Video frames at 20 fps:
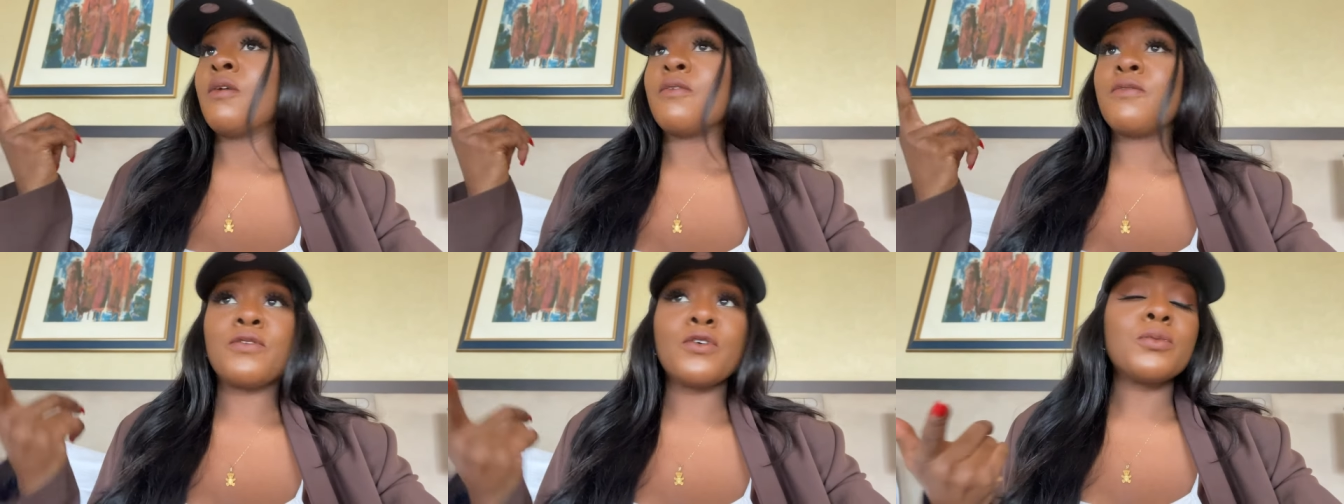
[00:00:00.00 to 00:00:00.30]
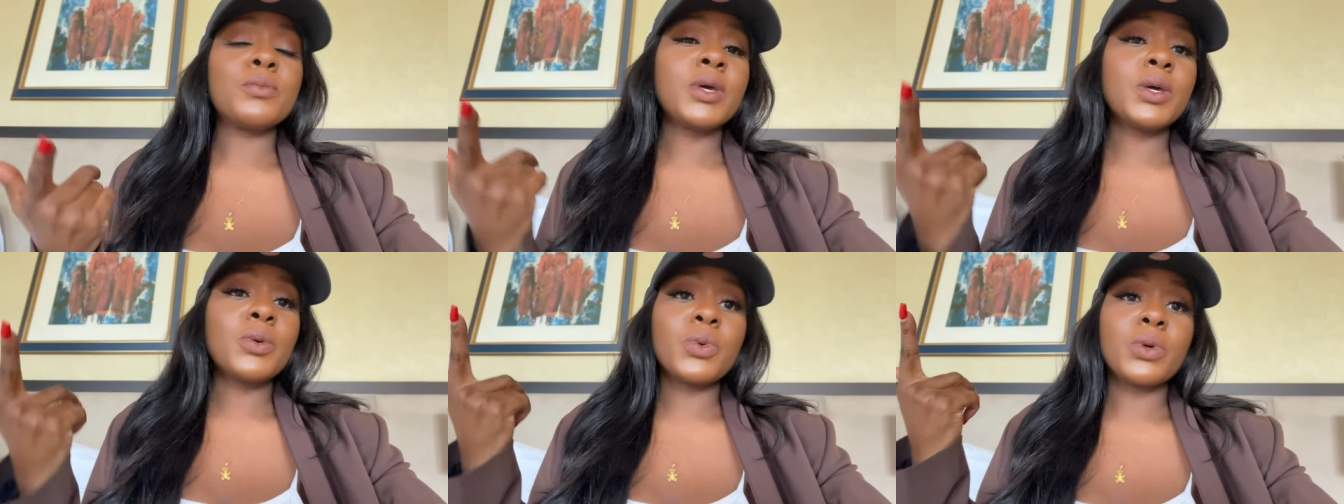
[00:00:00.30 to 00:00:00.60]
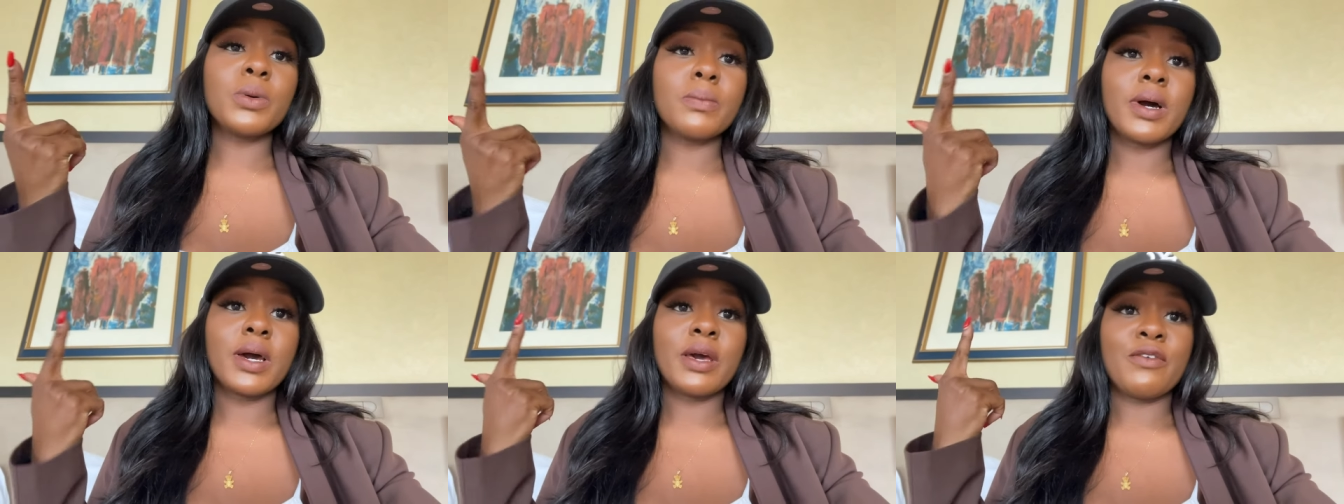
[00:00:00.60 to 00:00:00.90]
Filming
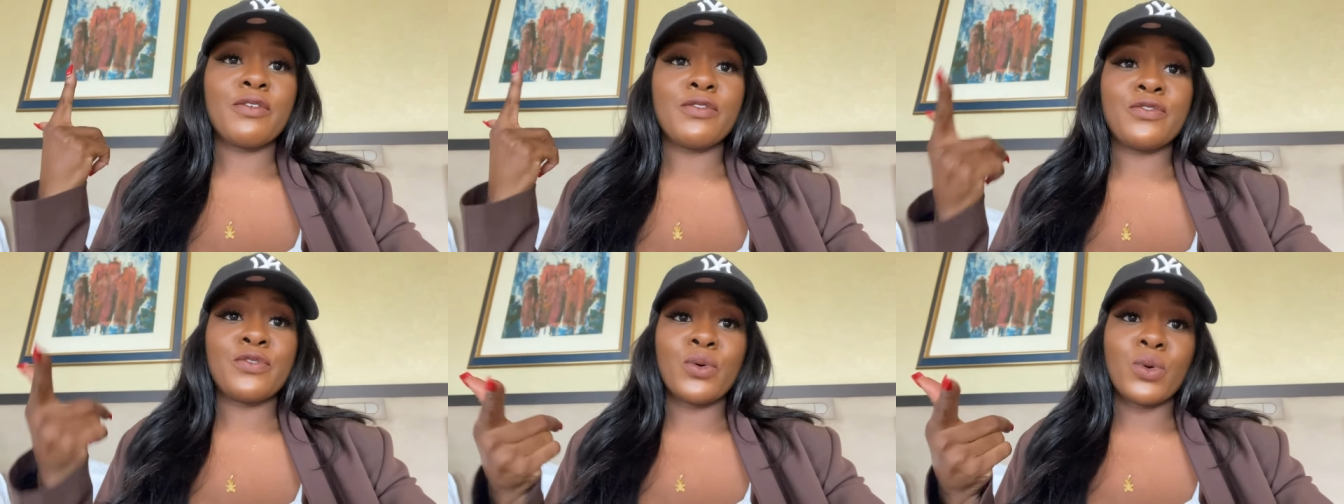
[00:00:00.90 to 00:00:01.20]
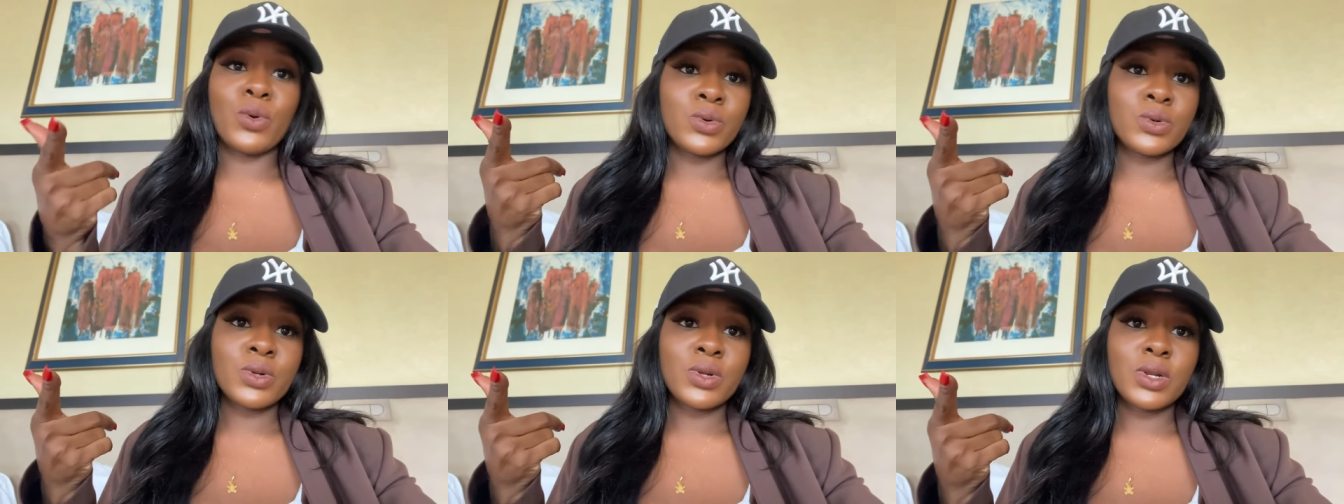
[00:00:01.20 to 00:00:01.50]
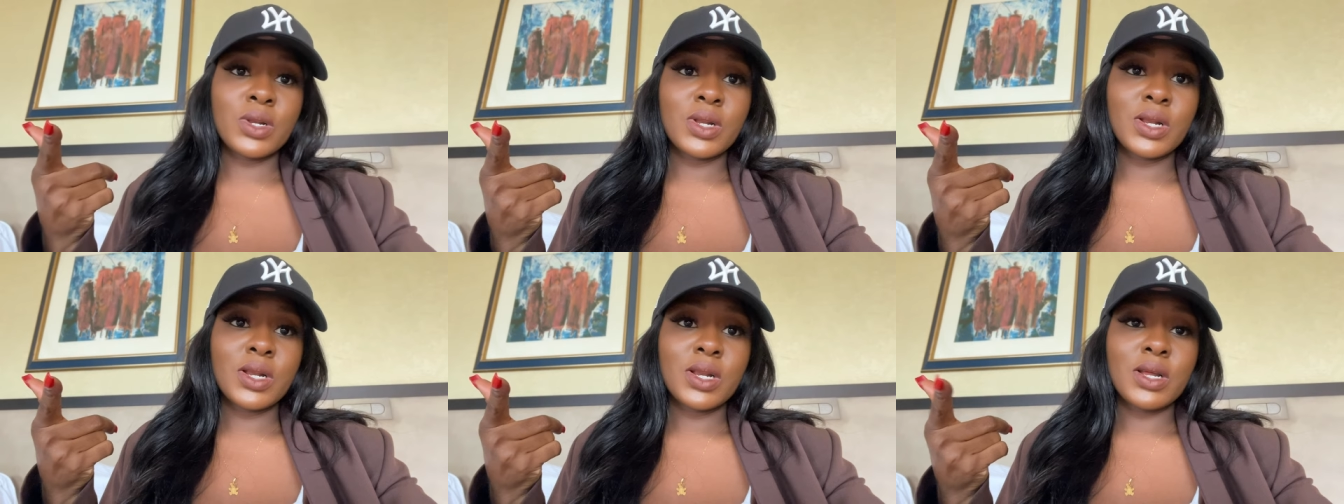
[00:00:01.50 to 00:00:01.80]
with my
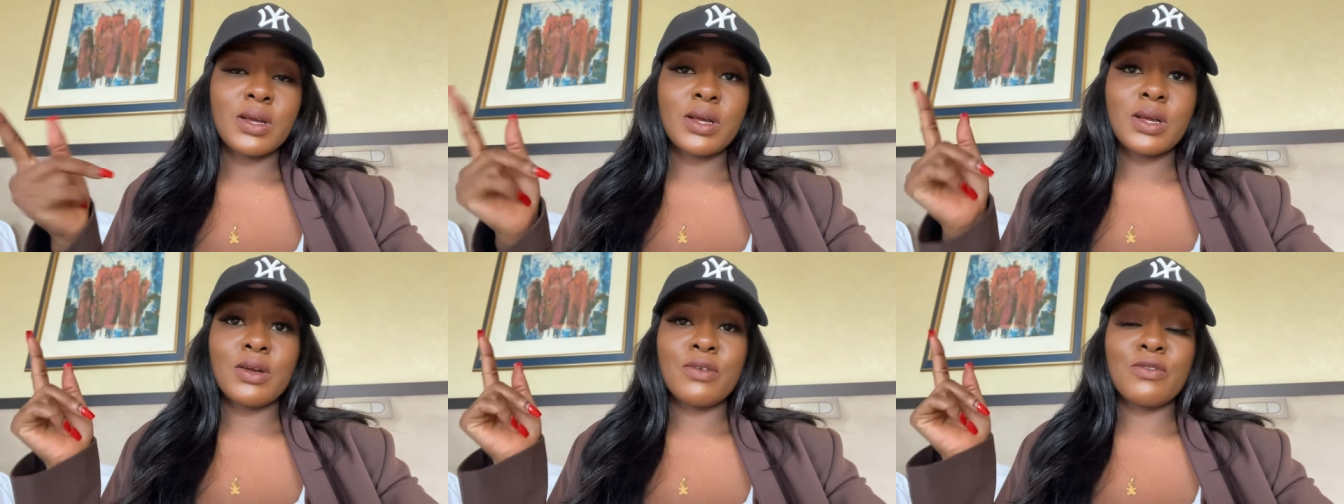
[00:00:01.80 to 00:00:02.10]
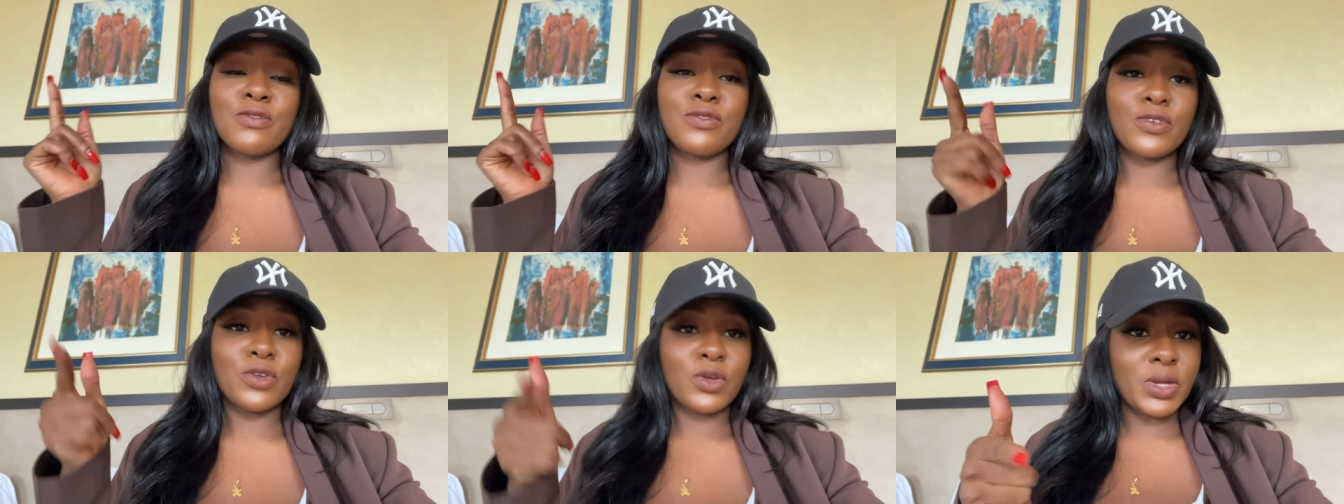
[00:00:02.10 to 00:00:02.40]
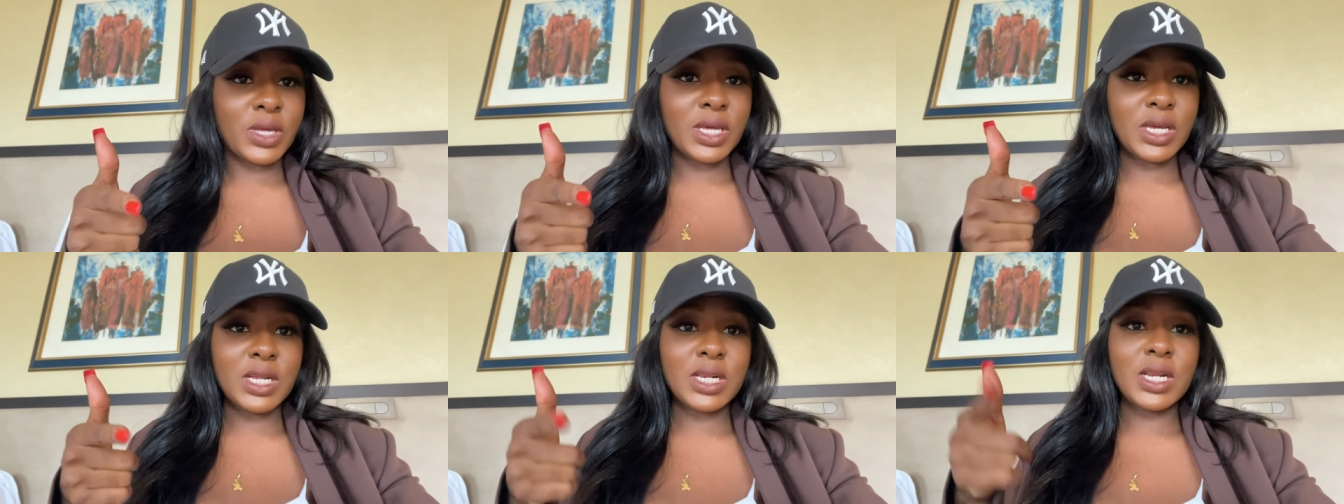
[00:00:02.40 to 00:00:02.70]
phone,
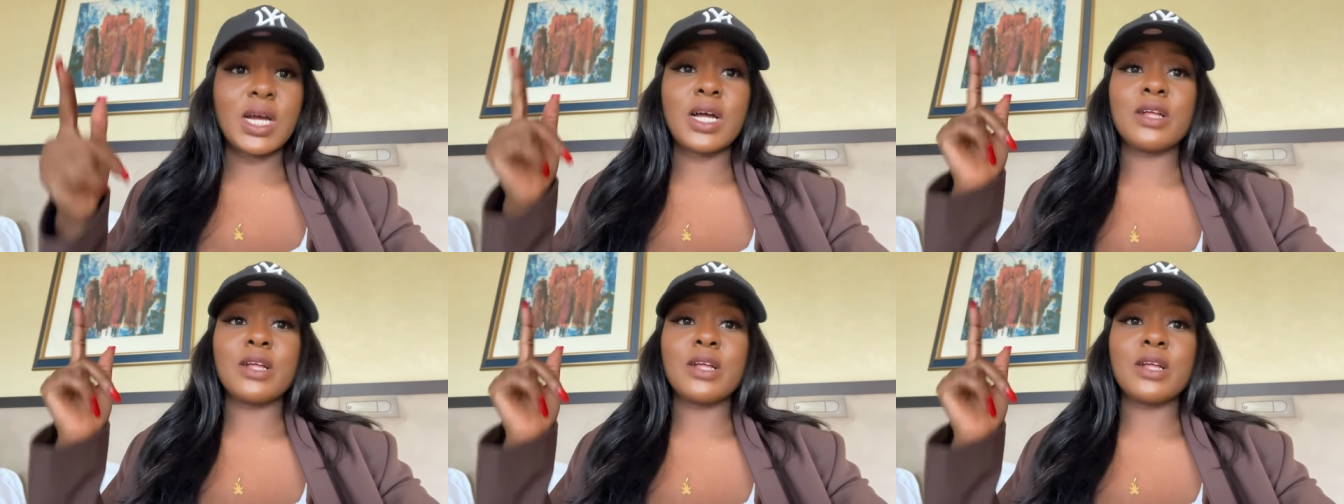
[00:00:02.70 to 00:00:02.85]
vlogging